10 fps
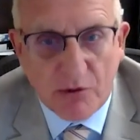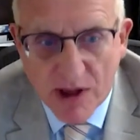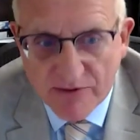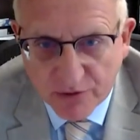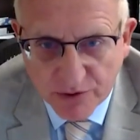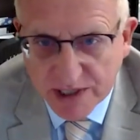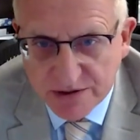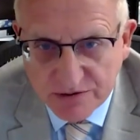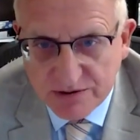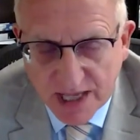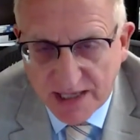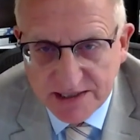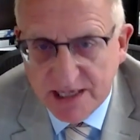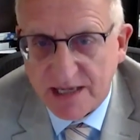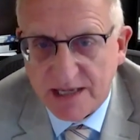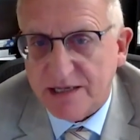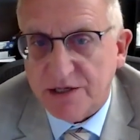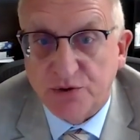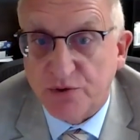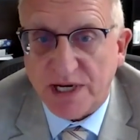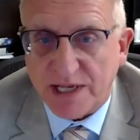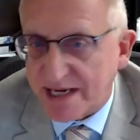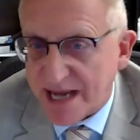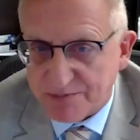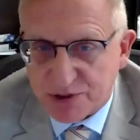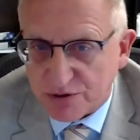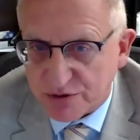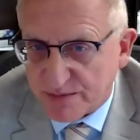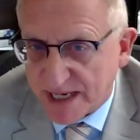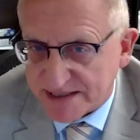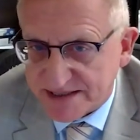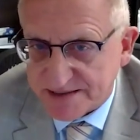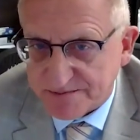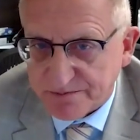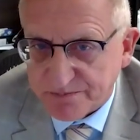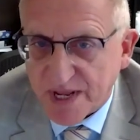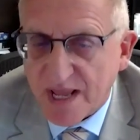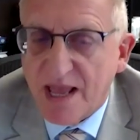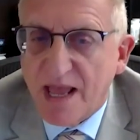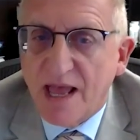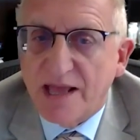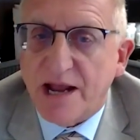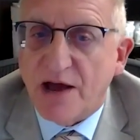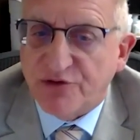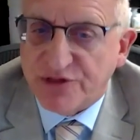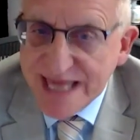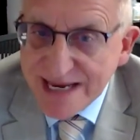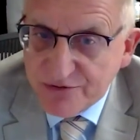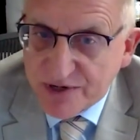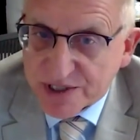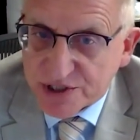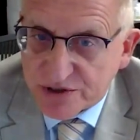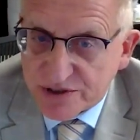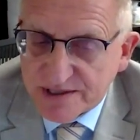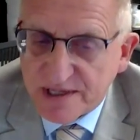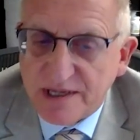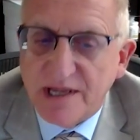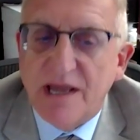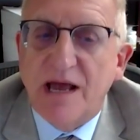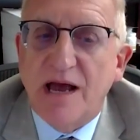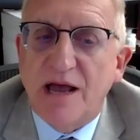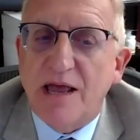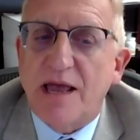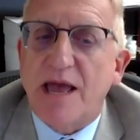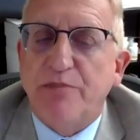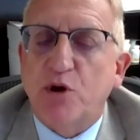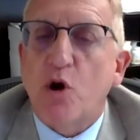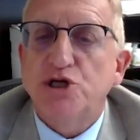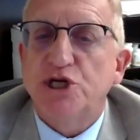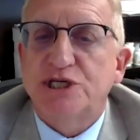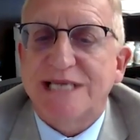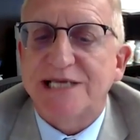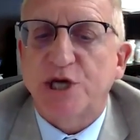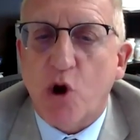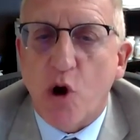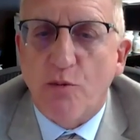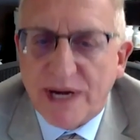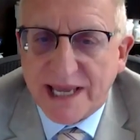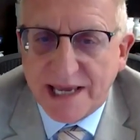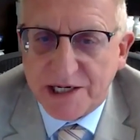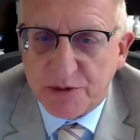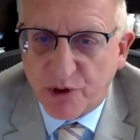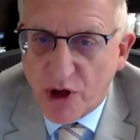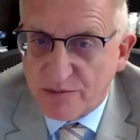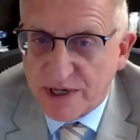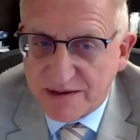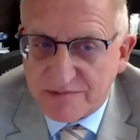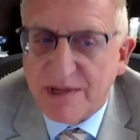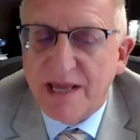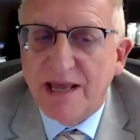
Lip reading: however we can do that, is really an absolute must. Now, for that reason, and because it's such a complicated problem,